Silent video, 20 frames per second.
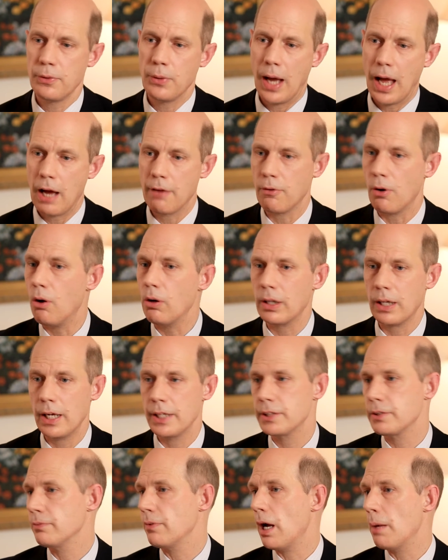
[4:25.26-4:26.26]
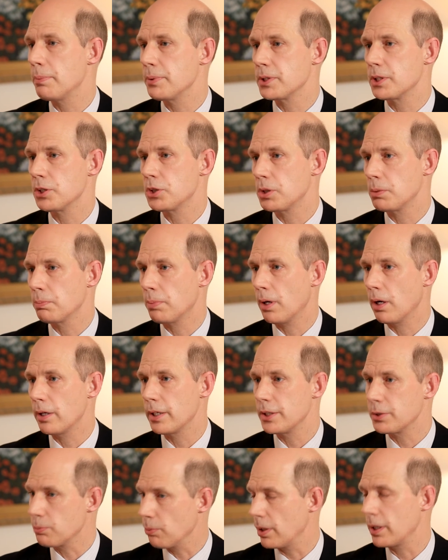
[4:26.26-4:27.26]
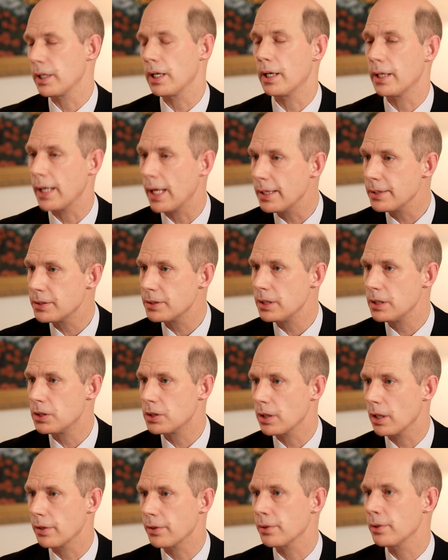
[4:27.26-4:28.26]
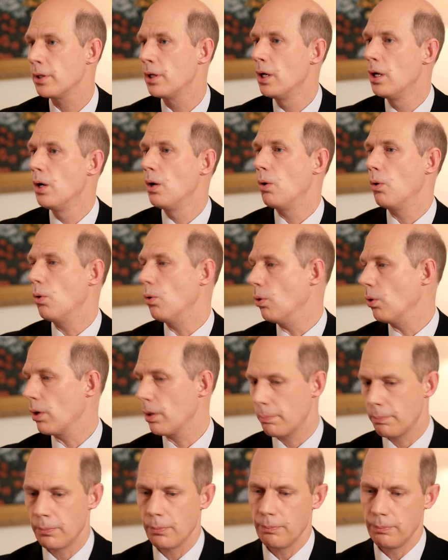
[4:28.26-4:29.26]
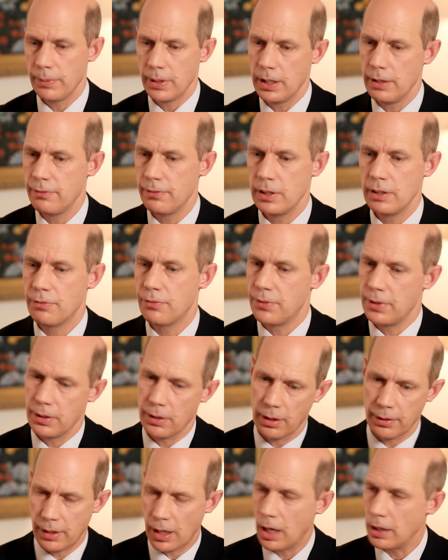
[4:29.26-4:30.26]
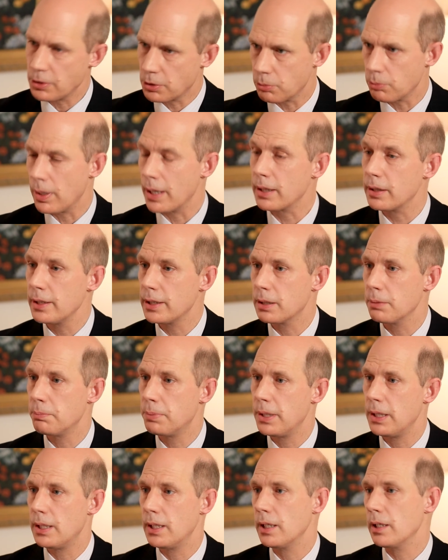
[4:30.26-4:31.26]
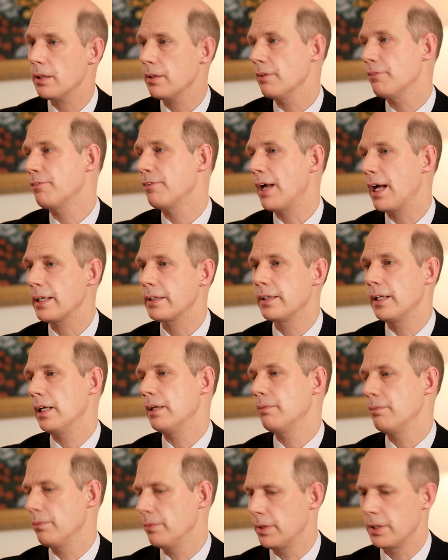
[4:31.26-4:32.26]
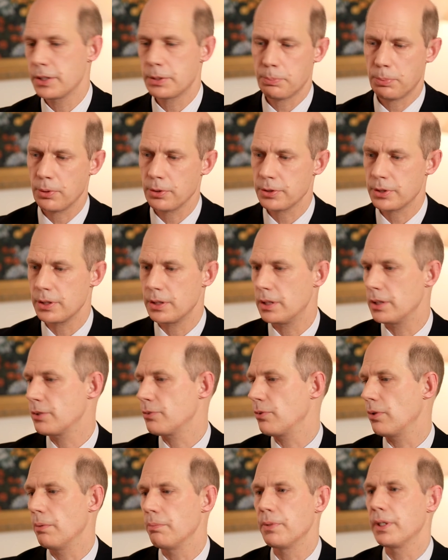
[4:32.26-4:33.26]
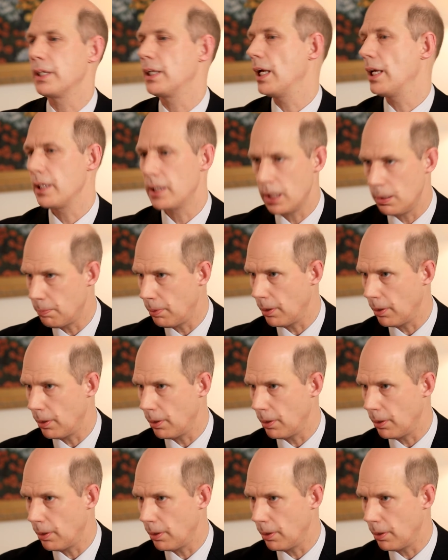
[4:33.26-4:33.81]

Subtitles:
you have all kinds of opposition parties running against each other, or even if they are not directly competing, the fact that this person is from the Genki